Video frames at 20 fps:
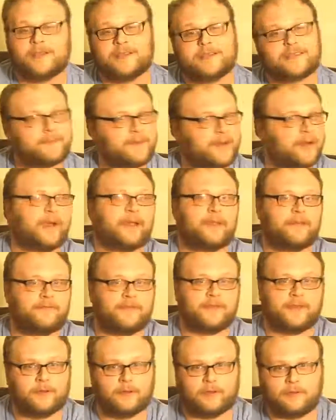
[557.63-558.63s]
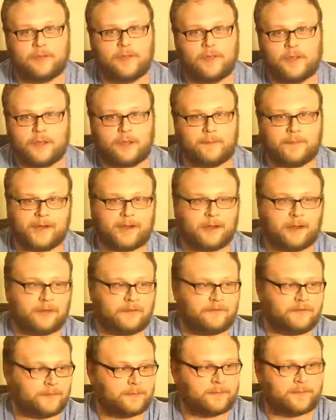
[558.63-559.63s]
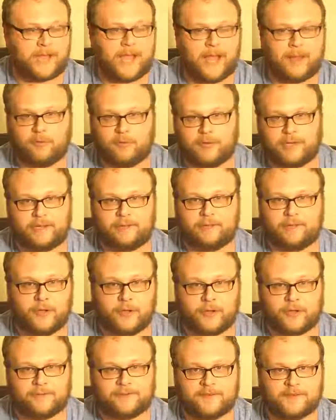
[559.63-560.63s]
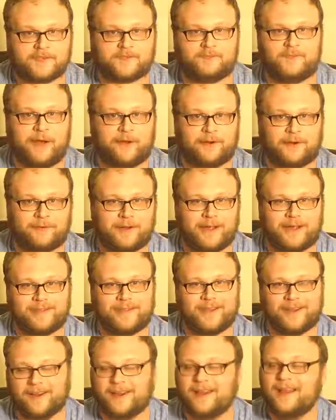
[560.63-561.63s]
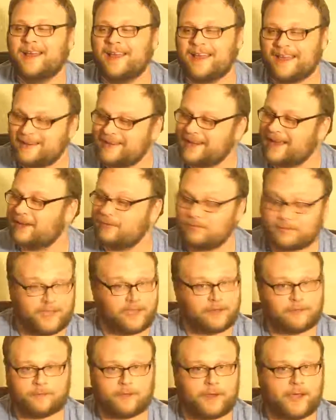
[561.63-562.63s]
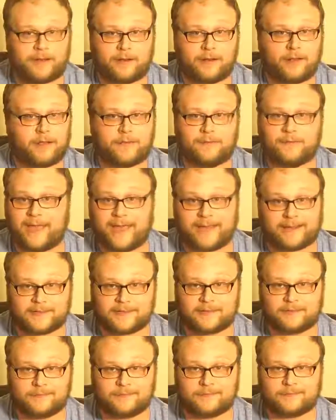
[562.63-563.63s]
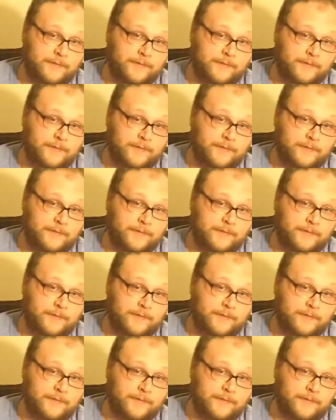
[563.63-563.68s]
Just let me know how you feel about all of the gobbledygook I've just spouted right there, and I'll get right on that.